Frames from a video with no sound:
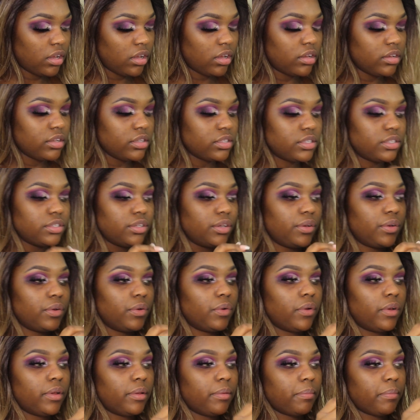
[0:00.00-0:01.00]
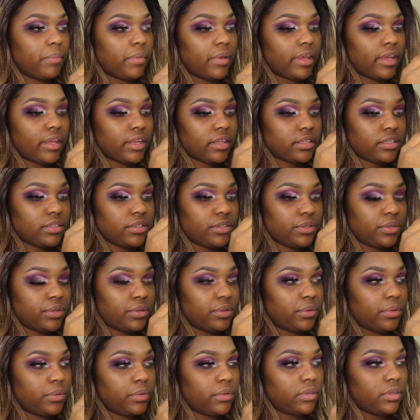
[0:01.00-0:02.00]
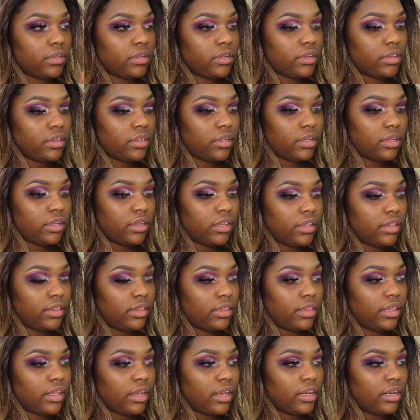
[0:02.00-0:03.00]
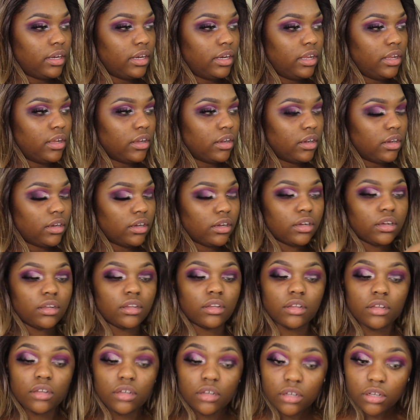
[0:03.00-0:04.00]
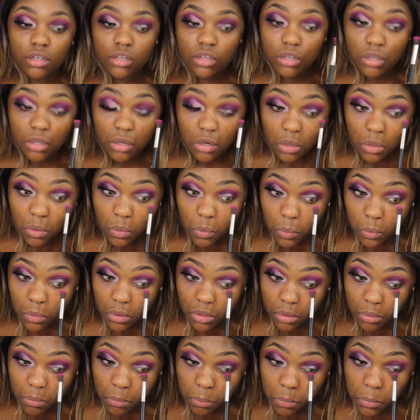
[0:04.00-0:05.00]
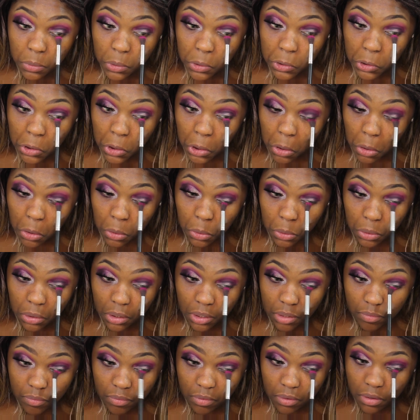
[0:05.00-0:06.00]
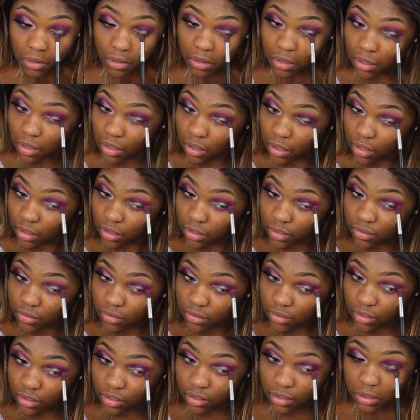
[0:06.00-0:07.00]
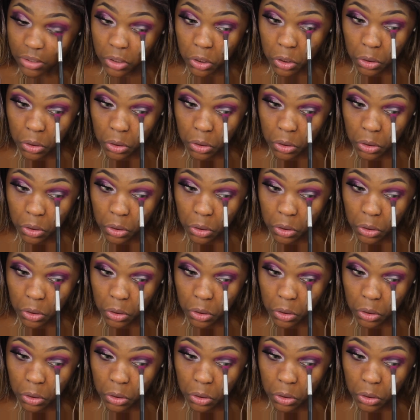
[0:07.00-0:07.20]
Also, going back to that neon color, we're going to put that underneath our eyes like